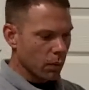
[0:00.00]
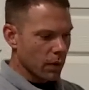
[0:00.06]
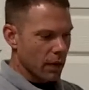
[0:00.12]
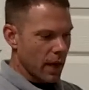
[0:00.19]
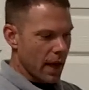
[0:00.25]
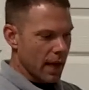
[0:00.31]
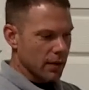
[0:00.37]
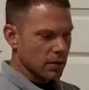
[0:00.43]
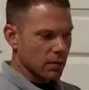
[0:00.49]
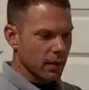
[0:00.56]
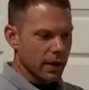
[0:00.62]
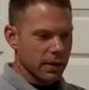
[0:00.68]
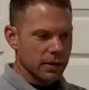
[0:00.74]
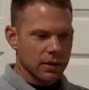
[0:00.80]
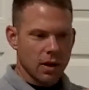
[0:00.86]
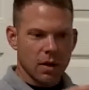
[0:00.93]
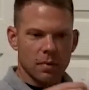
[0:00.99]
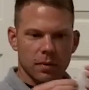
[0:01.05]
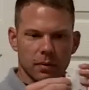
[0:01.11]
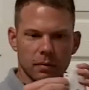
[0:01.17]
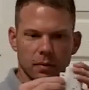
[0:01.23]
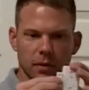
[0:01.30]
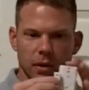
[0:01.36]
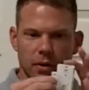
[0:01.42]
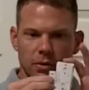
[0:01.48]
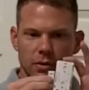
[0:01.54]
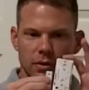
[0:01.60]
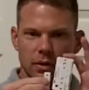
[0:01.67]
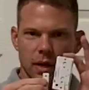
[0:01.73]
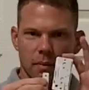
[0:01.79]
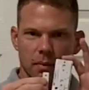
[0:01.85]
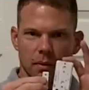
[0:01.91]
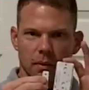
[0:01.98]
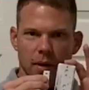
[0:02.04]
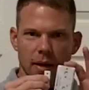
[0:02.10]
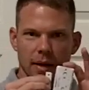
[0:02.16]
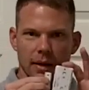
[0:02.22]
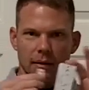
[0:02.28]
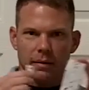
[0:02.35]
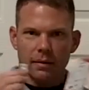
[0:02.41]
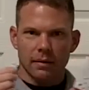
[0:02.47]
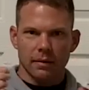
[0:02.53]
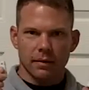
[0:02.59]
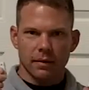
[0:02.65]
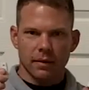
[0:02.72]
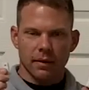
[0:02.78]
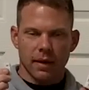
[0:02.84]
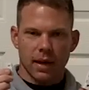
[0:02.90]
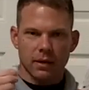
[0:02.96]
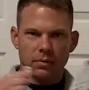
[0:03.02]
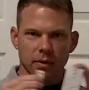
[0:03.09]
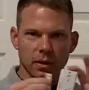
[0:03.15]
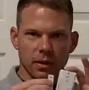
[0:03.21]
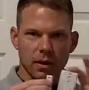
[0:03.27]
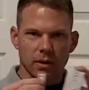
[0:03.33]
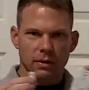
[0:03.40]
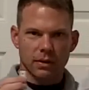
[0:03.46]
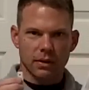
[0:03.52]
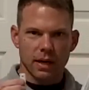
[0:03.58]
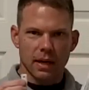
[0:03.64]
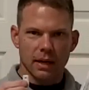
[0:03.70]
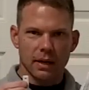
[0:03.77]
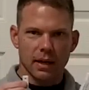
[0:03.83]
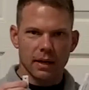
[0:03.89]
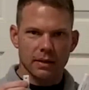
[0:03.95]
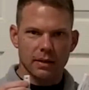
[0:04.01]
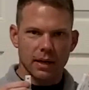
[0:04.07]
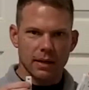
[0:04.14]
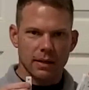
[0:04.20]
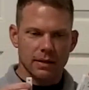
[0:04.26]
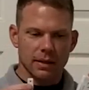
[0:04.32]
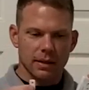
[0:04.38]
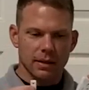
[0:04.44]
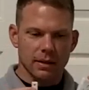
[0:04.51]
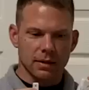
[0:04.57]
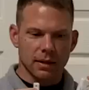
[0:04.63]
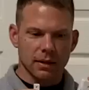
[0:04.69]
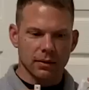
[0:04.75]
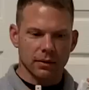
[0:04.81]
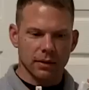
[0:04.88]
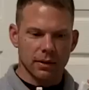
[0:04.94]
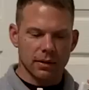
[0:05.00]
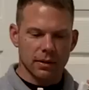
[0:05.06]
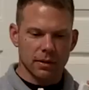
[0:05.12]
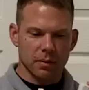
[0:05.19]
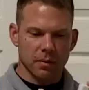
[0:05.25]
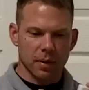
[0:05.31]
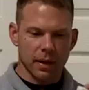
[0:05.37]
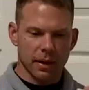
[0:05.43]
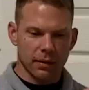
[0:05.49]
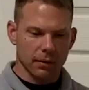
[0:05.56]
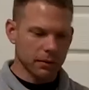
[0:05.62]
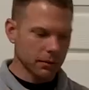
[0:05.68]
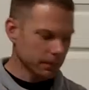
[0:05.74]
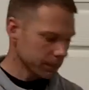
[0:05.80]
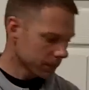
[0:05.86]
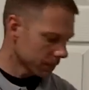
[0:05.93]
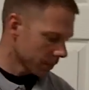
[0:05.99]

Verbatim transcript: When that swings open, when those separate, that's what causes that contact to send a signal into the panel.